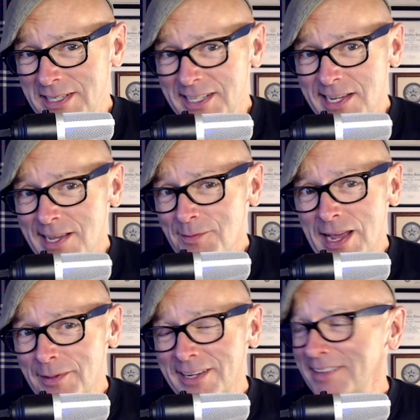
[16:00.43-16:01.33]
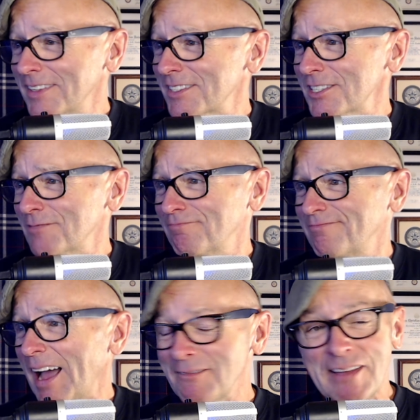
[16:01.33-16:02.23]
D? Maybe is it?
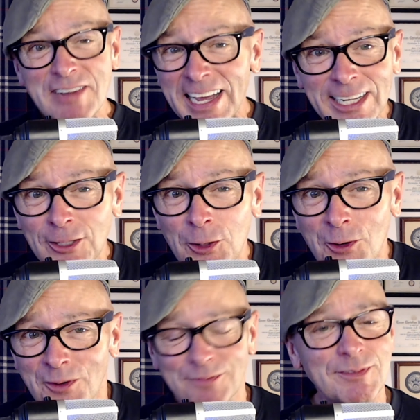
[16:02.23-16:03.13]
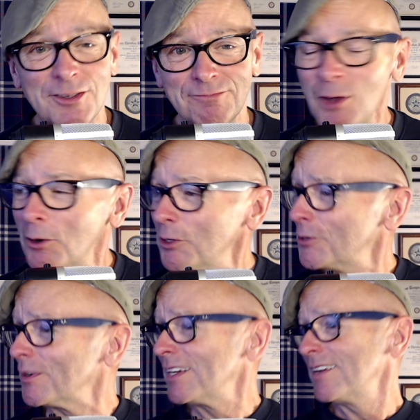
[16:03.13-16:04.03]
I haven't got a clue. No clue.